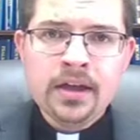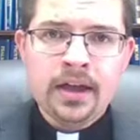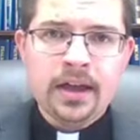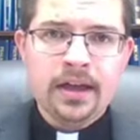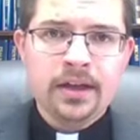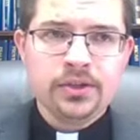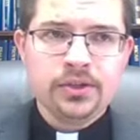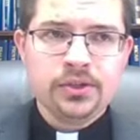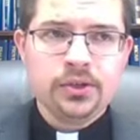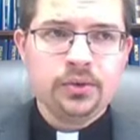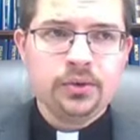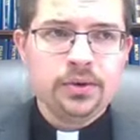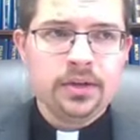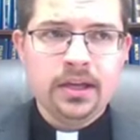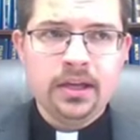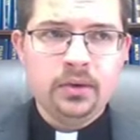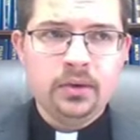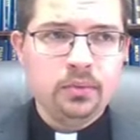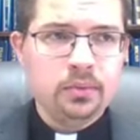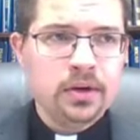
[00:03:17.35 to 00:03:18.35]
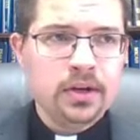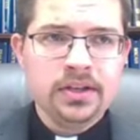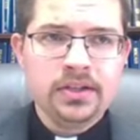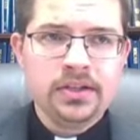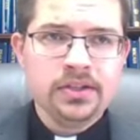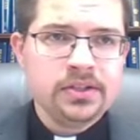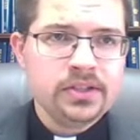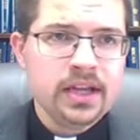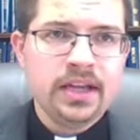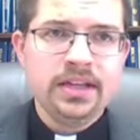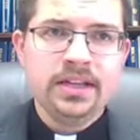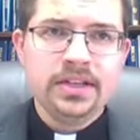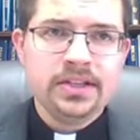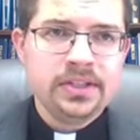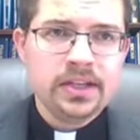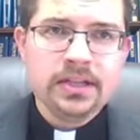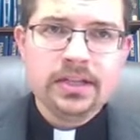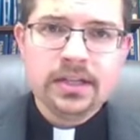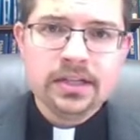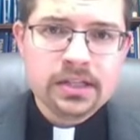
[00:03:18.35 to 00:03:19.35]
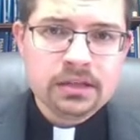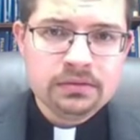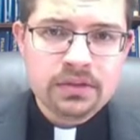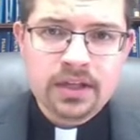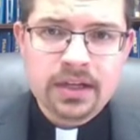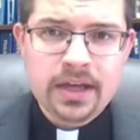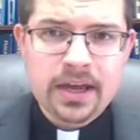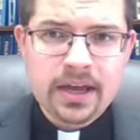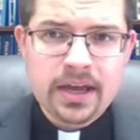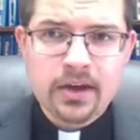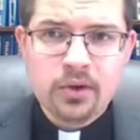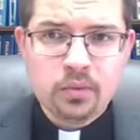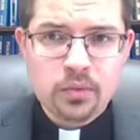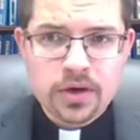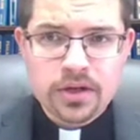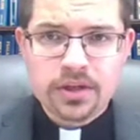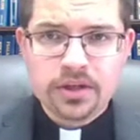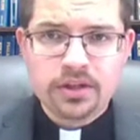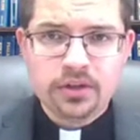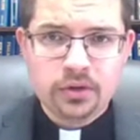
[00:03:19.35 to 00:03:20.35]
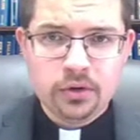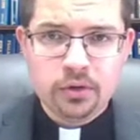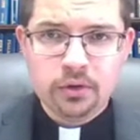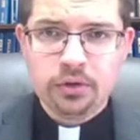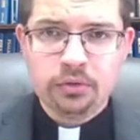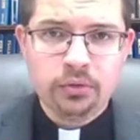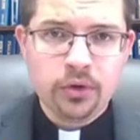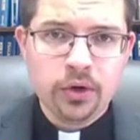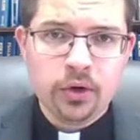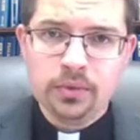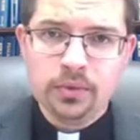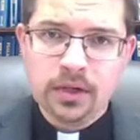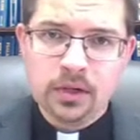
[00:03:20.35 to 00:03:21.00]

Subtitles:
and so he was a descendant of the king with no throne.